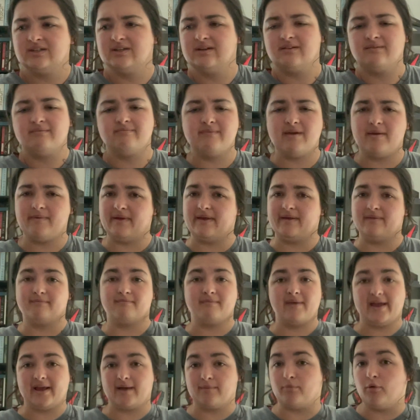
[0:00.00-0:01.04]
maybe
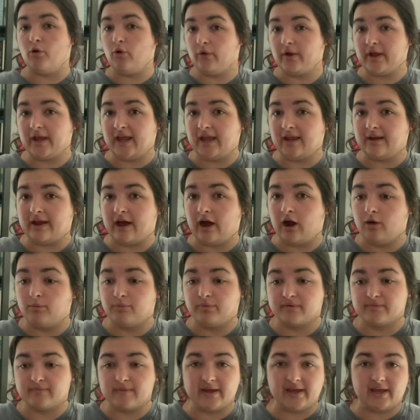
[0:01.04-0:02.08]
make a point, help
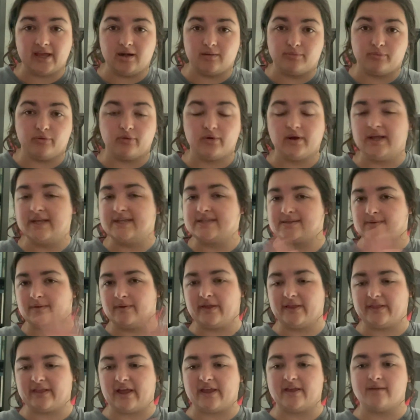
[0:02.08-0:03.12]
with making a point, something
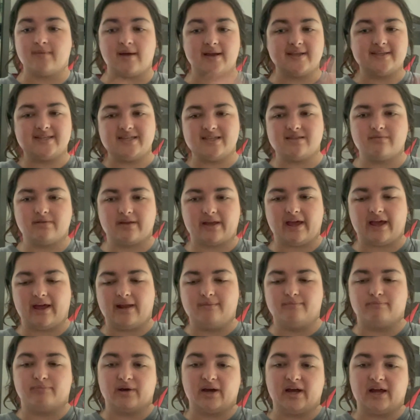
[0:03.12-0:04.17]
like that. You might see them
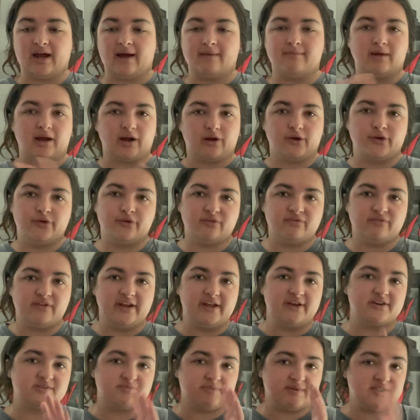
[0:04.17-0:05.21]
again, but I'm not going to do a
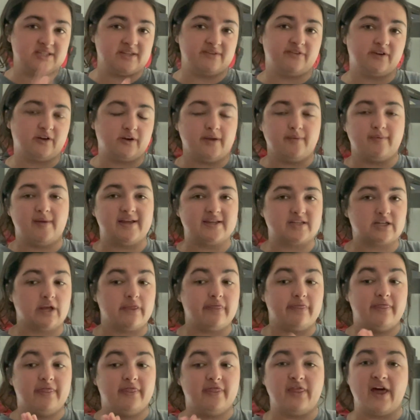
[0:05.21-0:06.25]
video specifically based
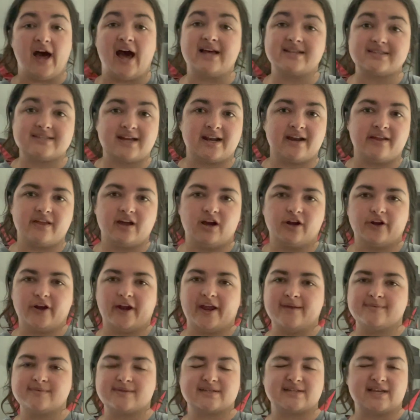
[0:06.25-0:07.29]
on that side of the Hunger
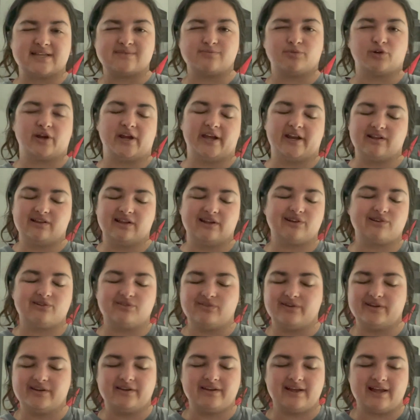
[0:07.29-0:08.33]
Games because that's more
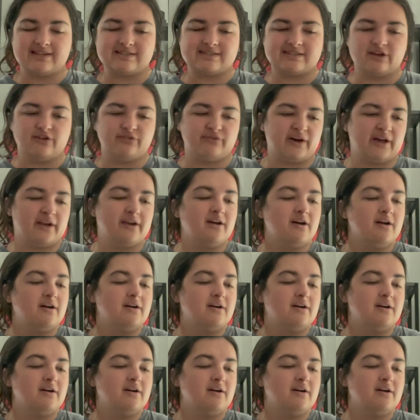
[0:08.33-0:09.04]
analytical and that's no fun.